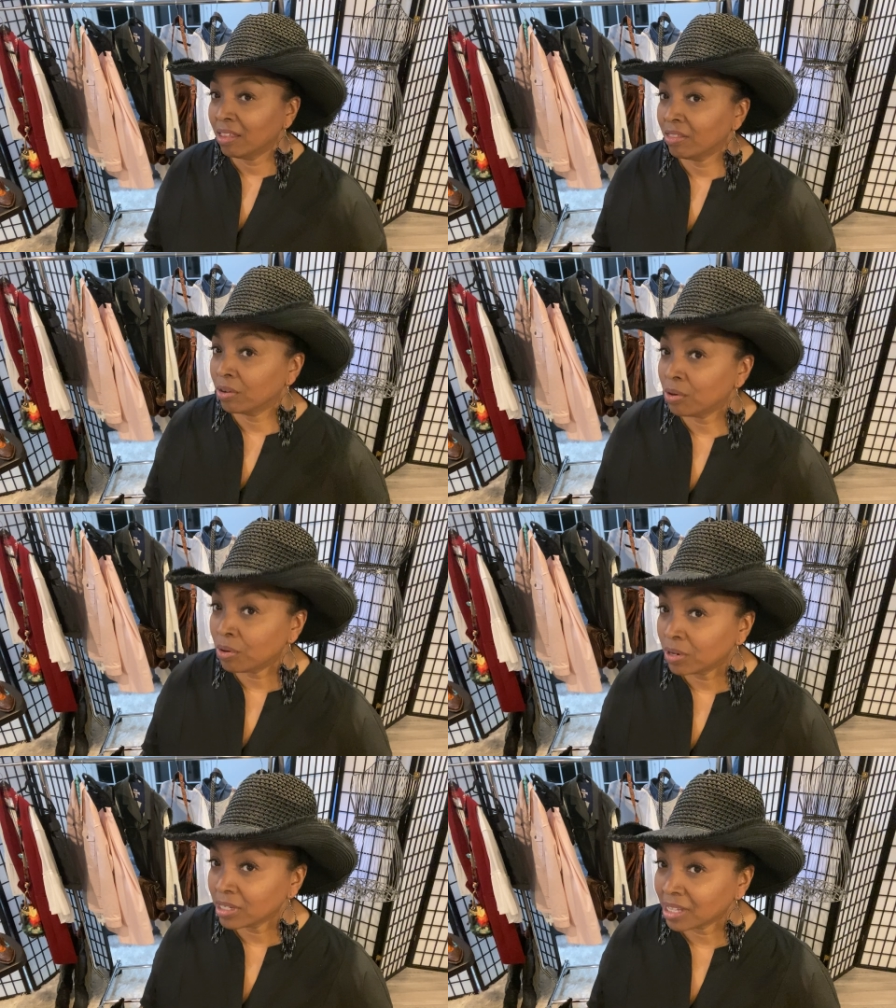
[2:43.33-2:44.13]
The
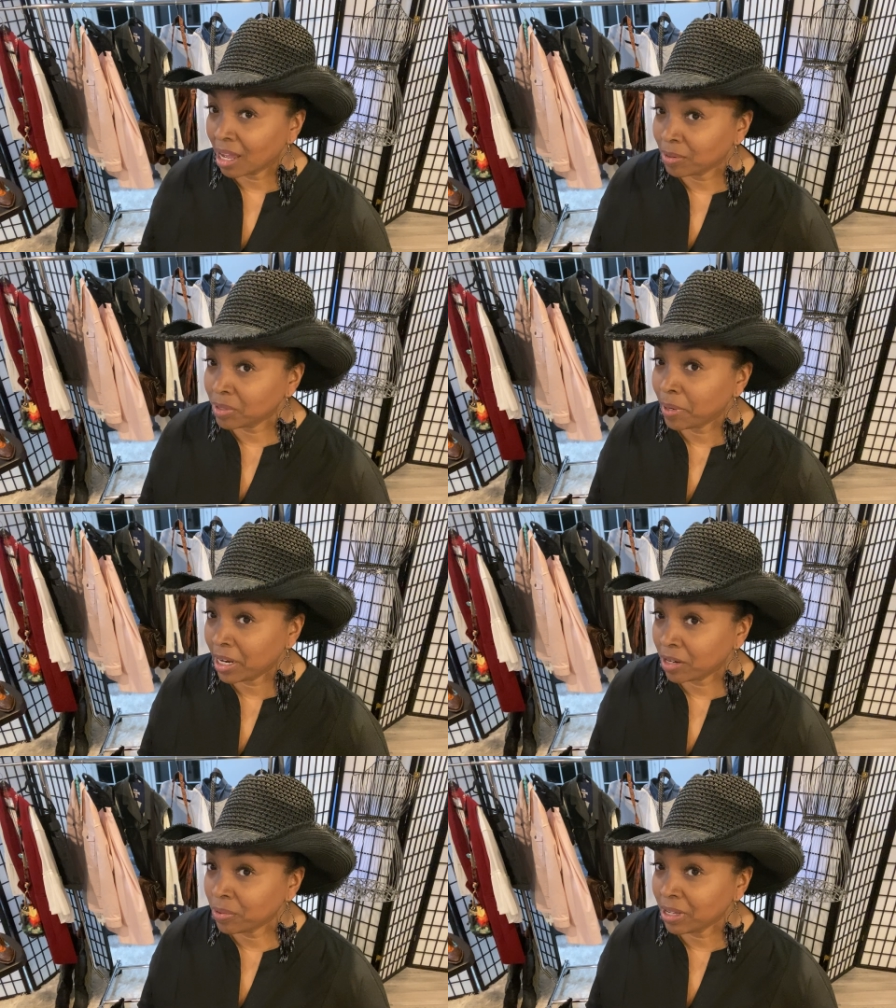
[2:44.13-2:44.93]
horse I was
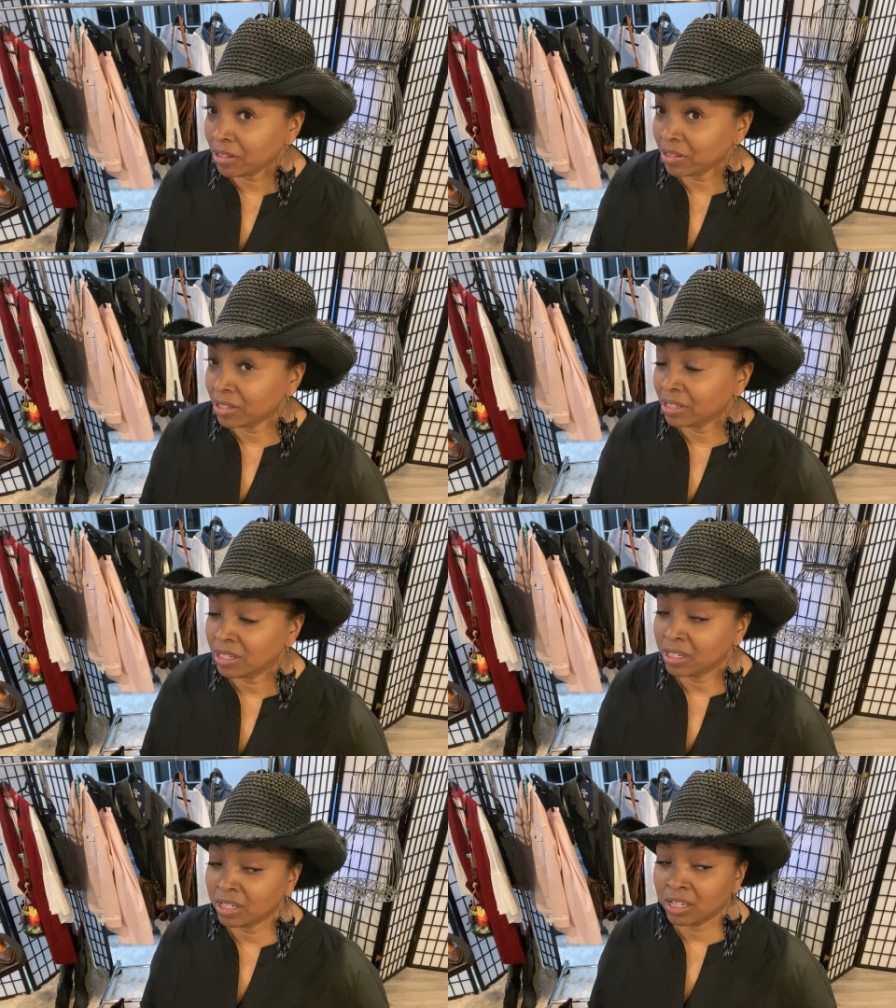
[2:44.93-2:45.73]
paired with,
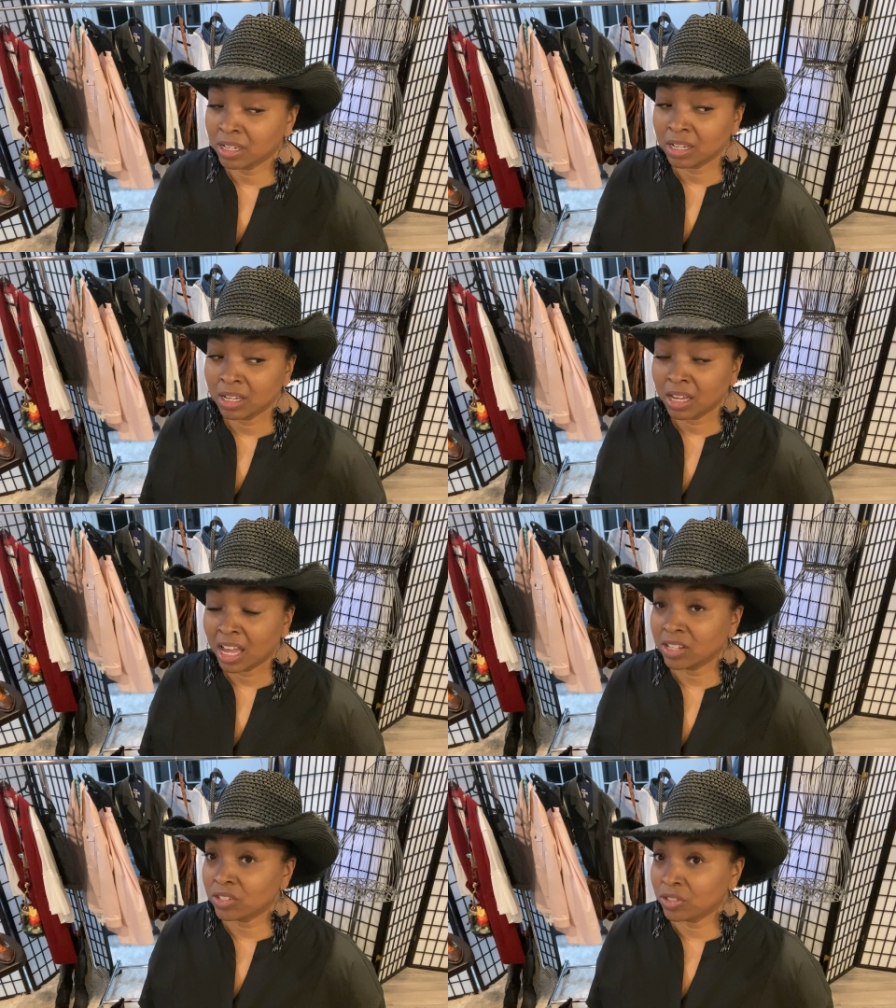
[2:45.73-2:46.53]

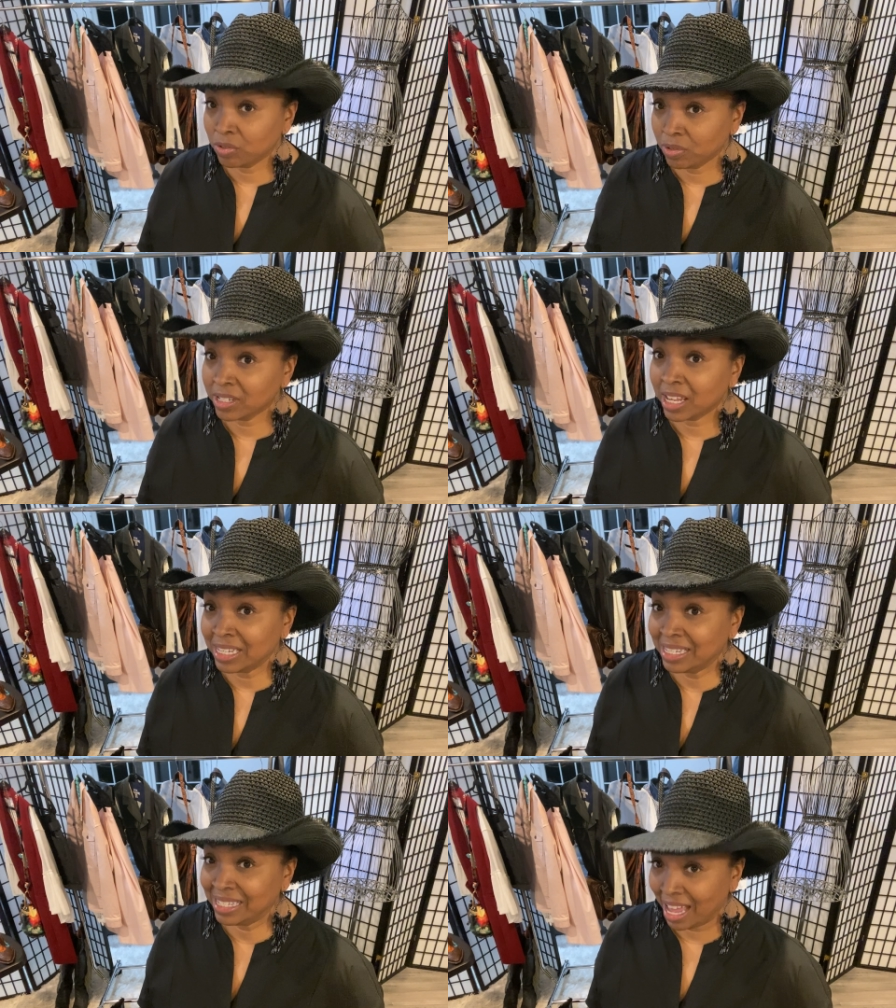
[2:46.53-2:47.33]
as soon as I
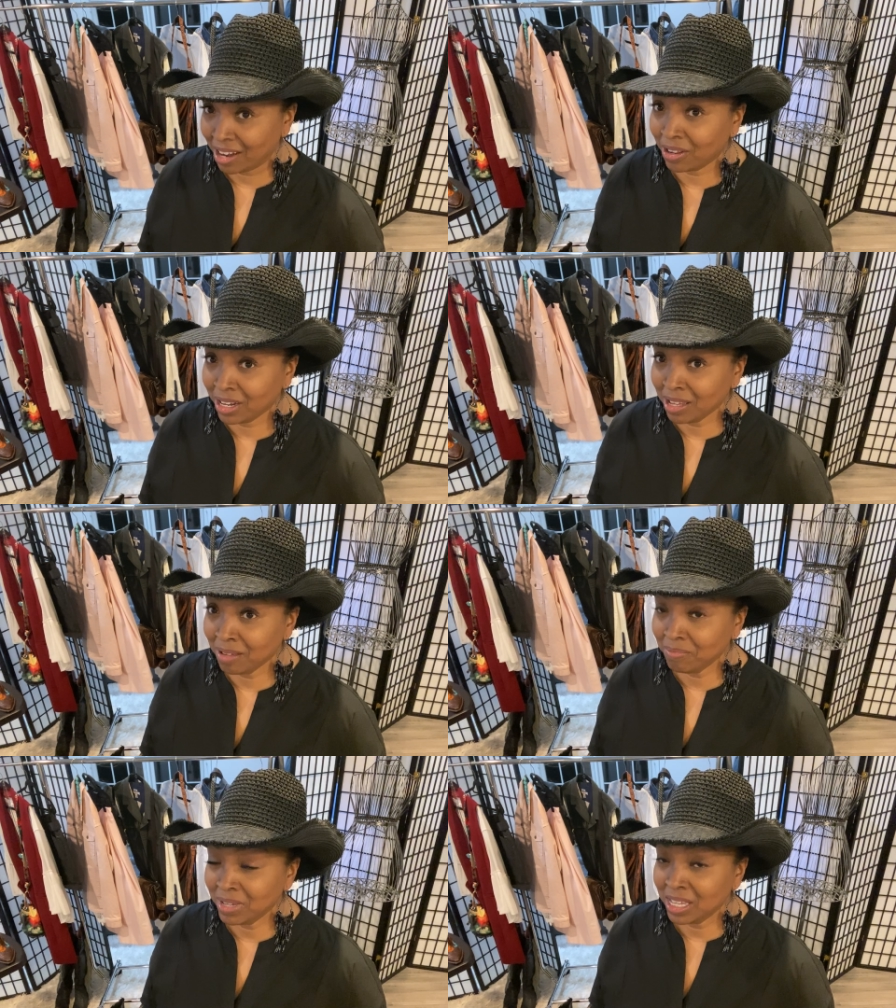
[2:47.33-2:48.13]
sat on
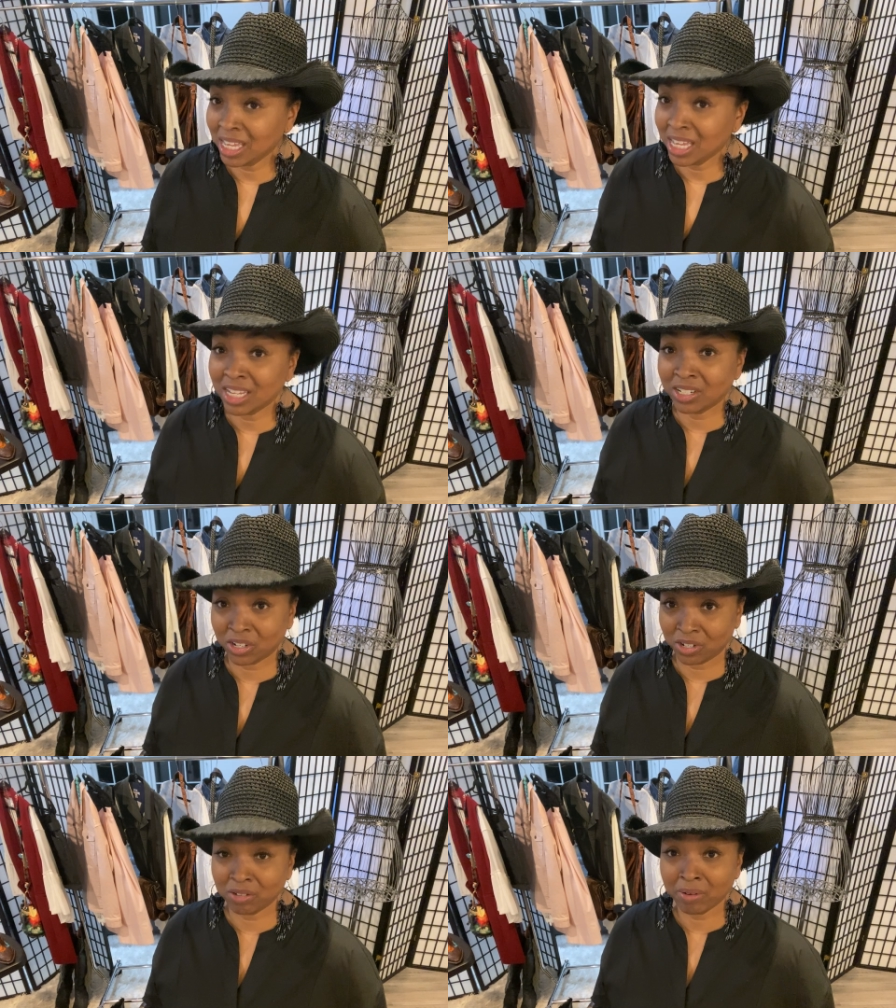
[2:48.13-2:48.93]
him, he
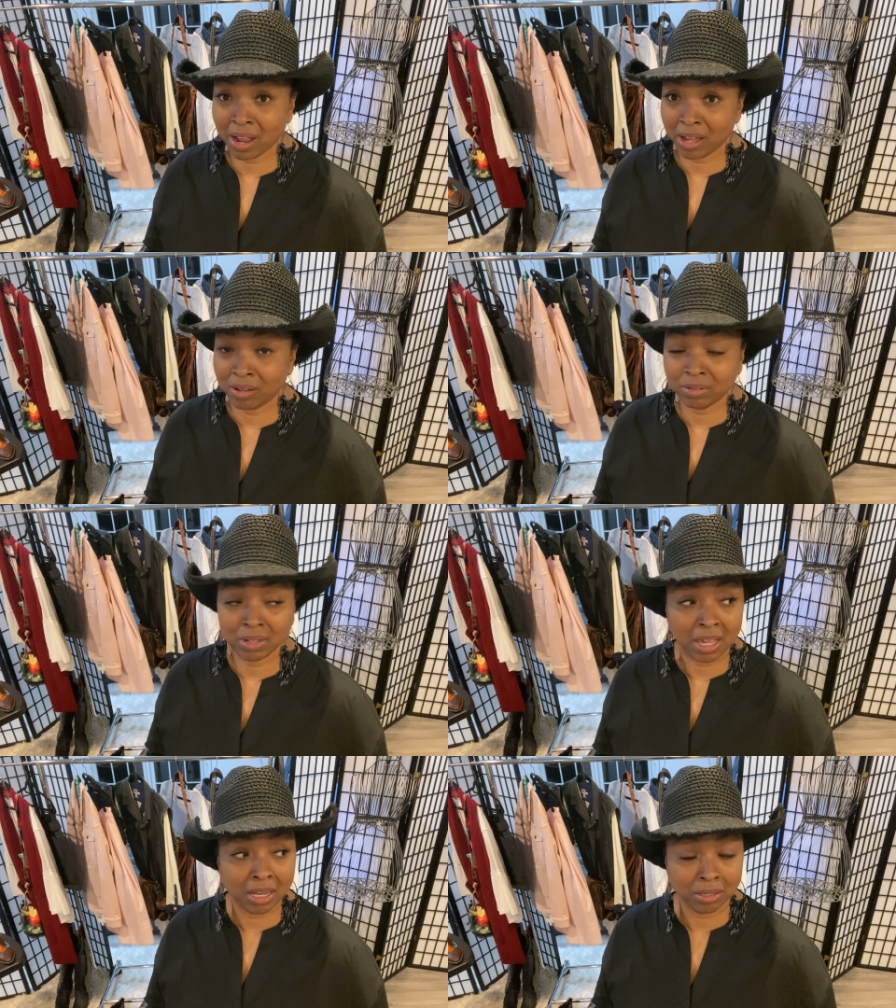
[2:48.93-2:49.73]
turned around
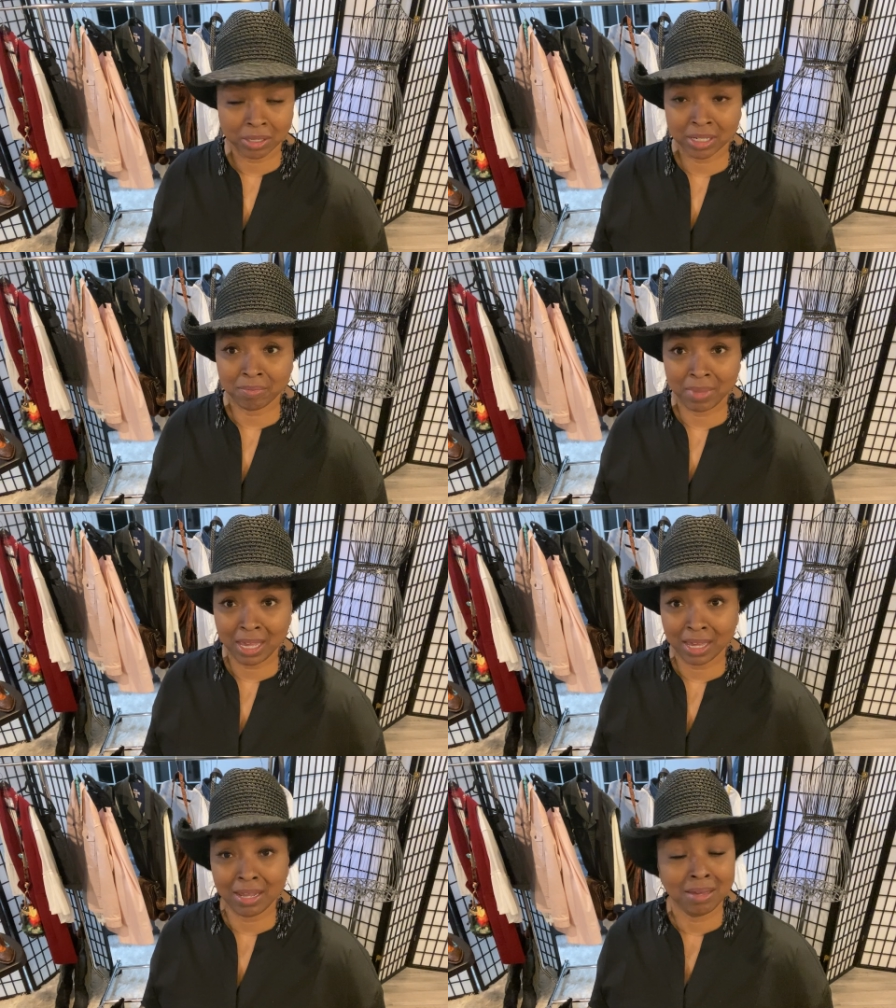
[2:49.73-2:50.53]
and looked at
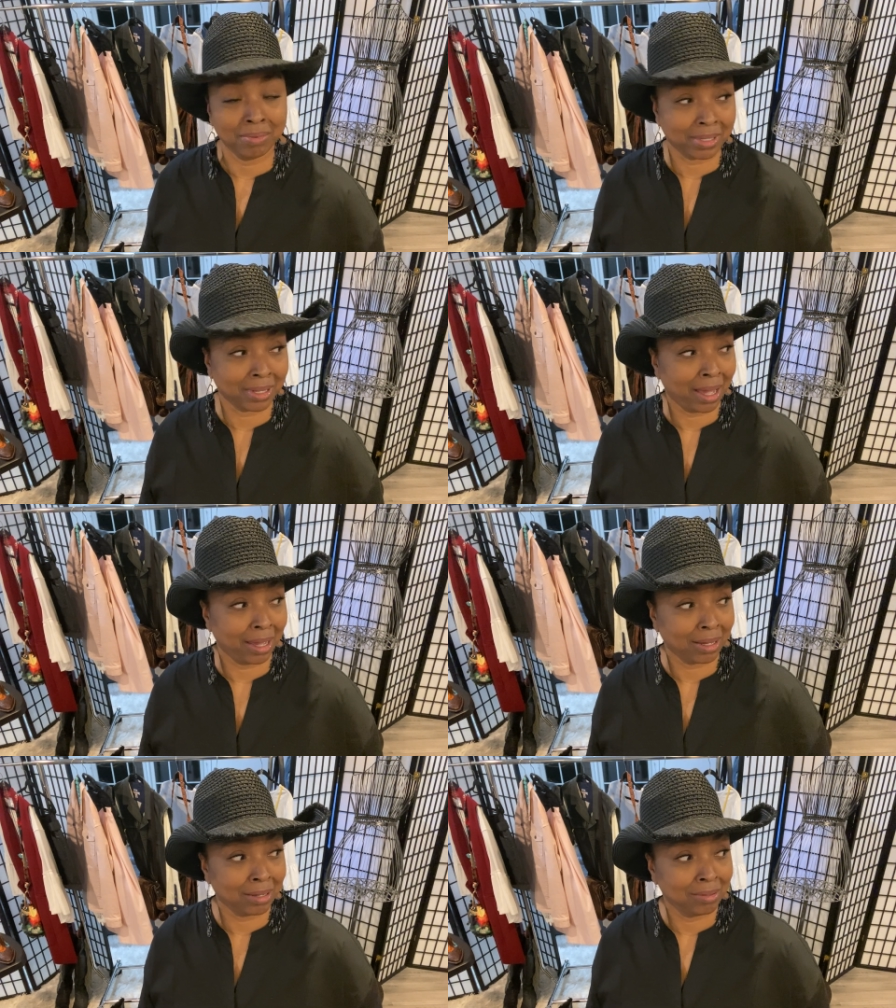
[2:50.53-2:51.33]
me and he was
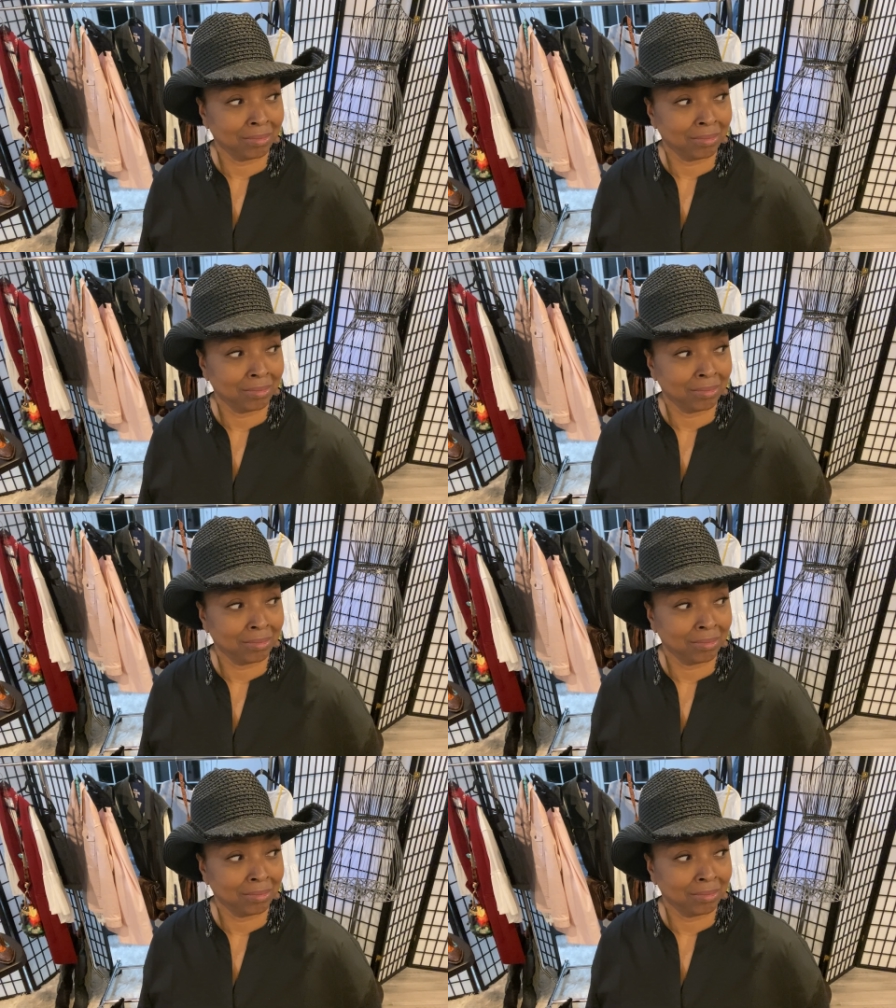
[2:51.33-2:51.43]
like,